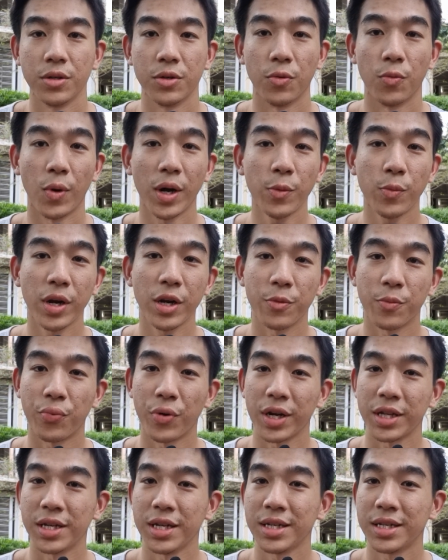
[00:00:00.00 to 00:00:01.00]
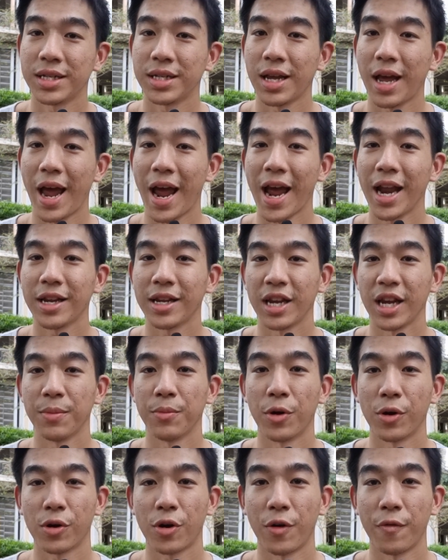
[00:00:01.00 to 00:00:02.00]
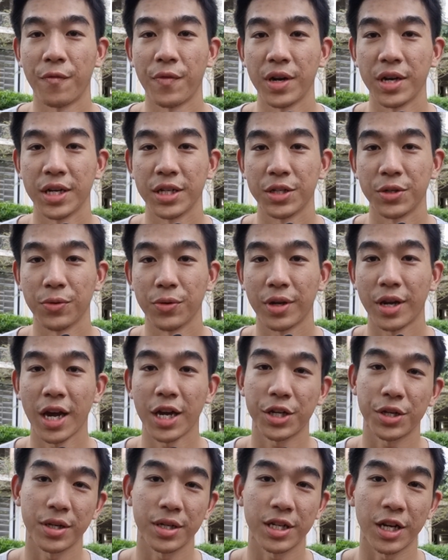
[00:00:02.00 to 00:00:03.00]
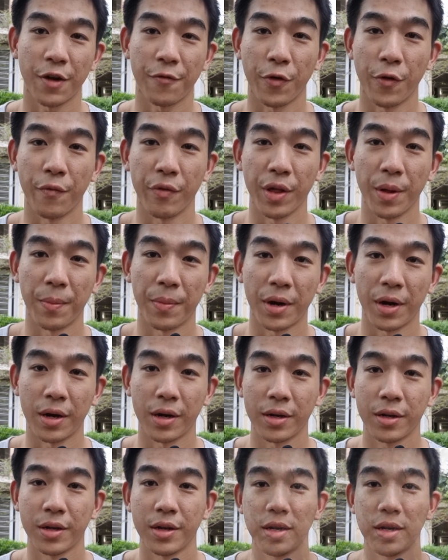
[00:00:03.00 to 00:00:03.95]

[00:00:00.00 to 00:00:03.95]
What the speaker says: So one way to practice and gain more confidence to catch yourself over the bar